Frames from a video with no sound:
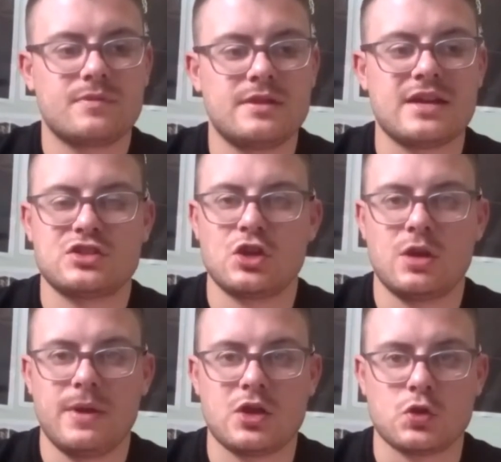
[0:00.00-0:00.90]
Yes, they're
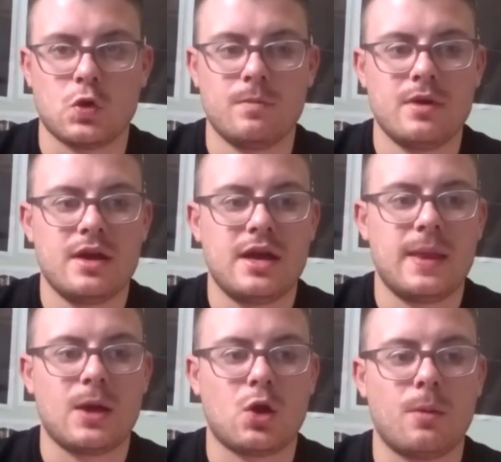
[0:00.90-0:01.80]
going to be at home,
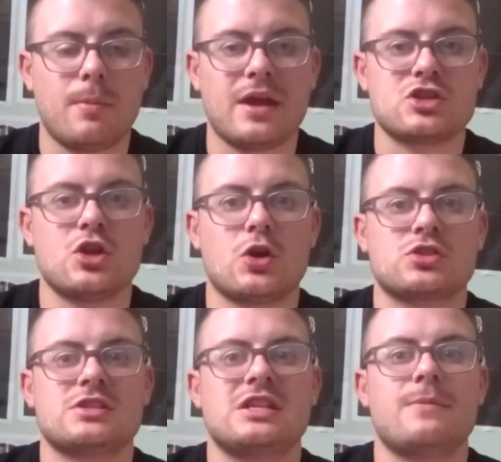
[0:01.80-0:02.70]
and they're coming up against an
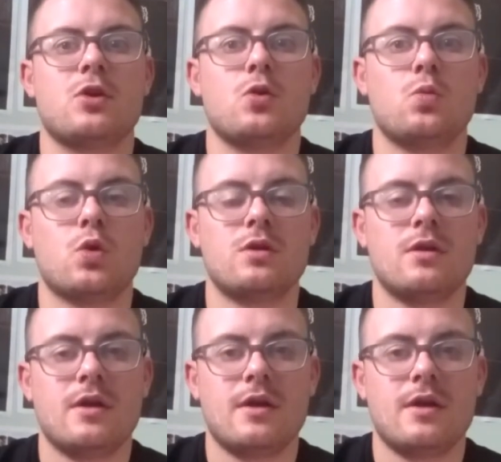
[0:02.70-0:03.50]
Arsenal team who won